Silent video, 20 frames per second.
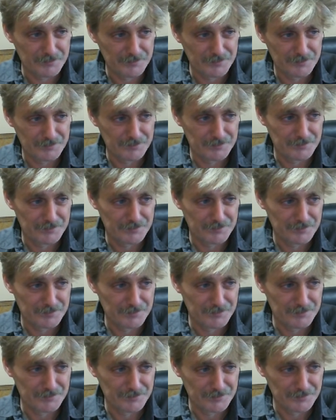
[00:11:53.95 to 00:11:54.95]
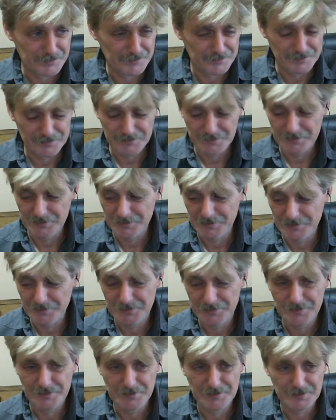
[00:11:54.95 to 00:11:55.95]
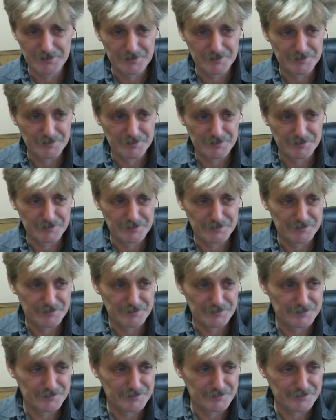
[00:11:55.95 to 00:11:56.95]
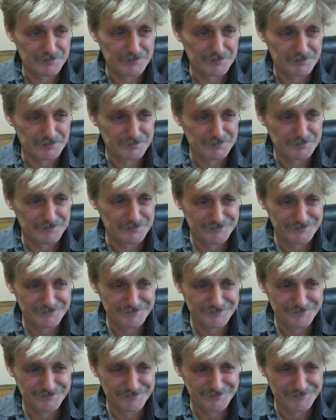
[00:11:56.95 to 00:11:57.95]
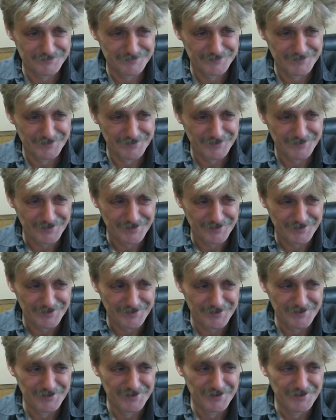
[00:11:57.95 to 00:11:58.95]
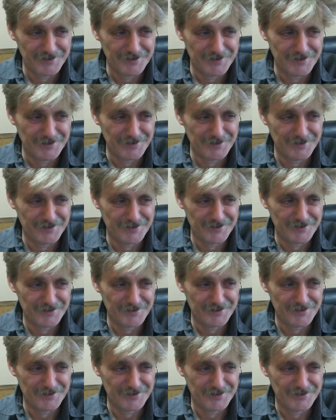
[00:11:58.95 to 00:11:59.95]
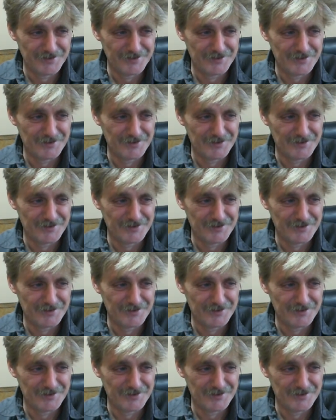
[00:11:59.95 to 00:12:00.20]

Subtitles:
This person isn't speaking.